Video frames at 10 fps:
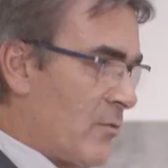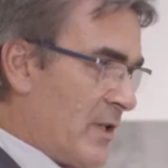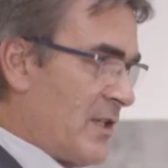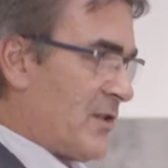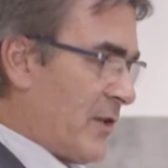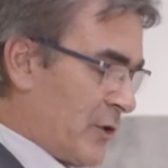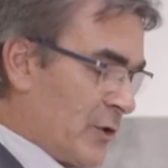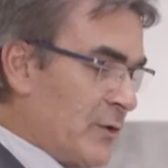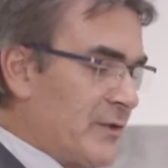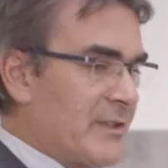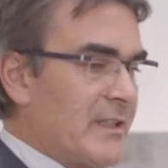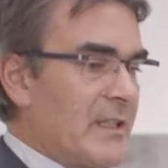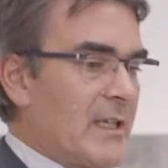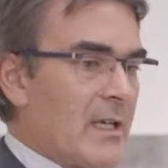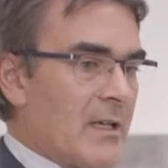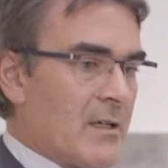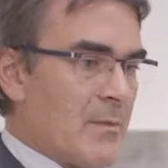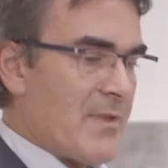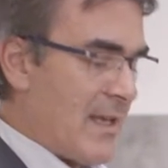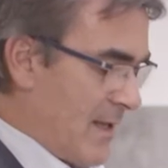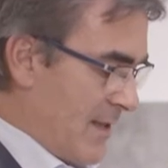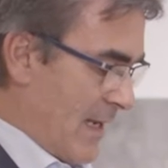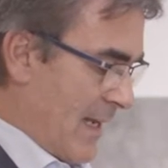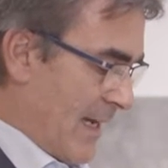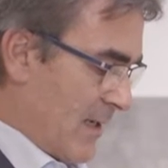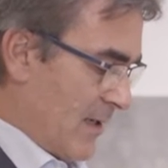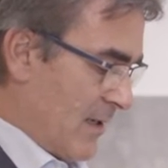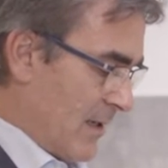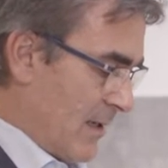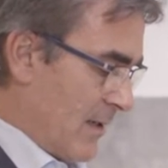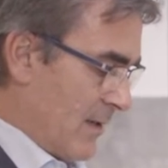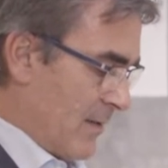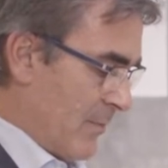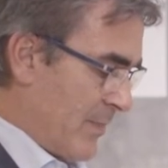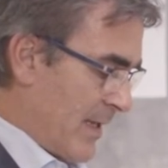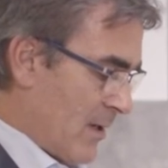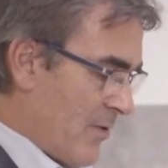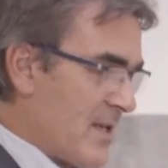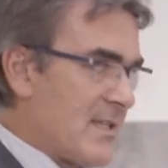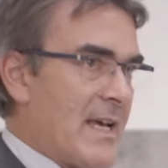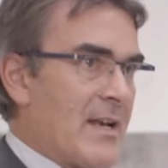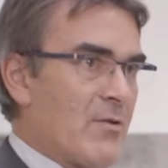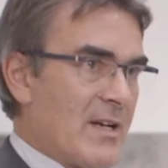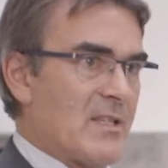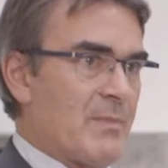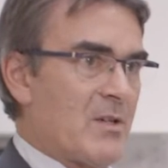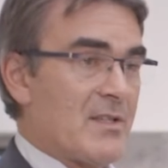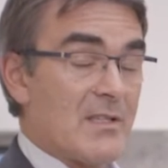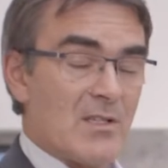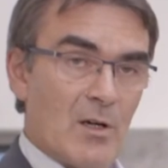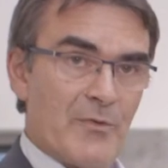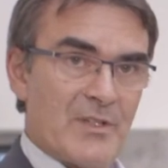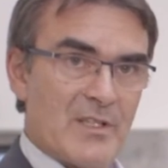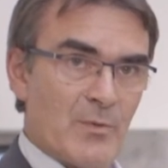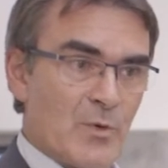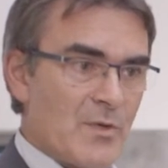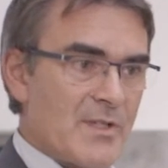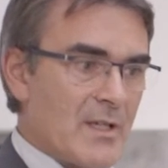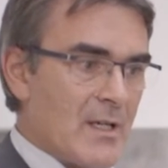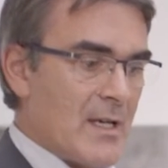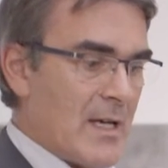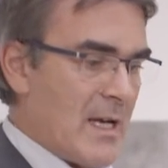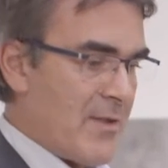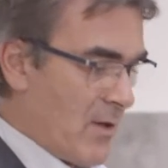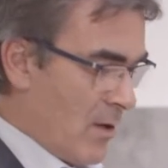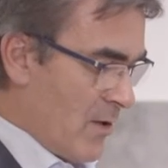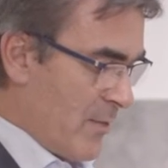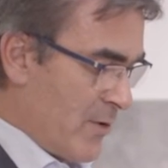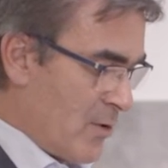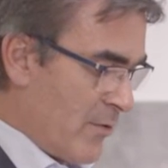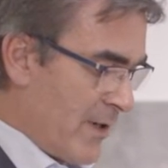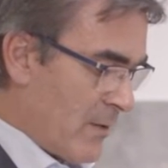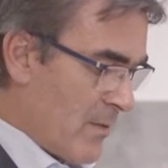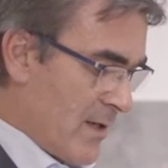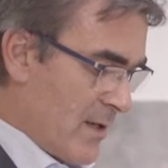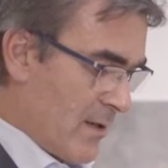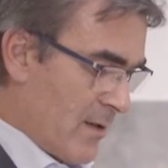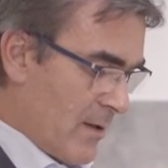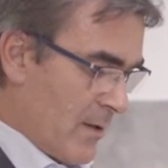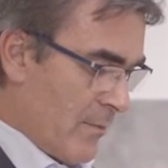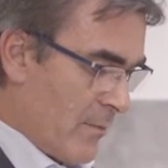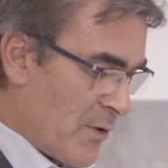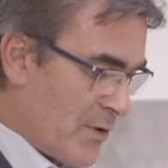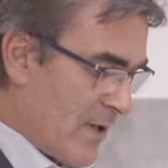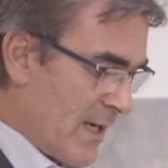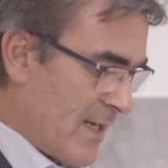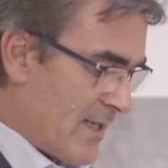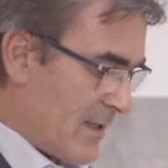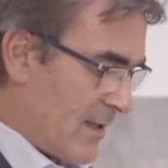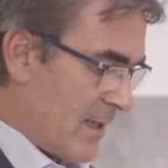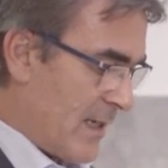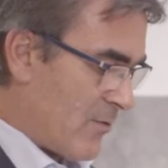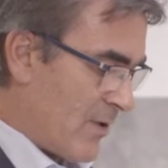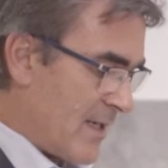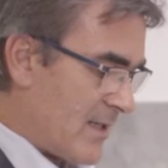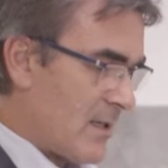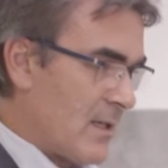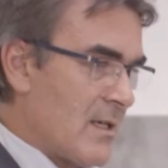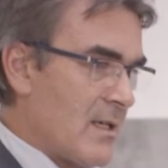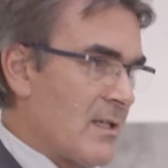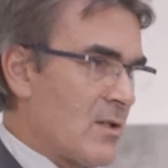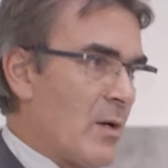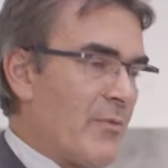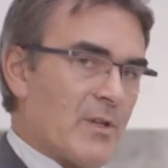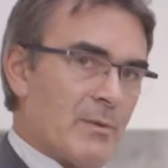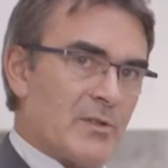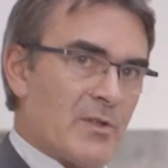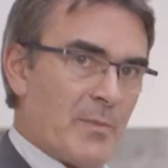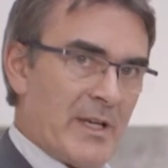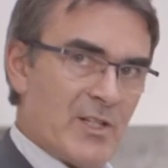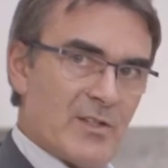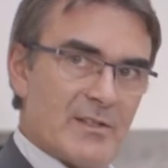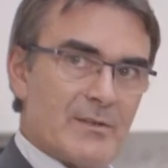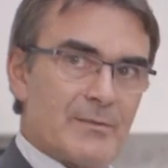reach the tooth, they like being on this headrest because it's soft and smooth, and all the maneuvering with a motorized headrest, it's comfortable to the patients.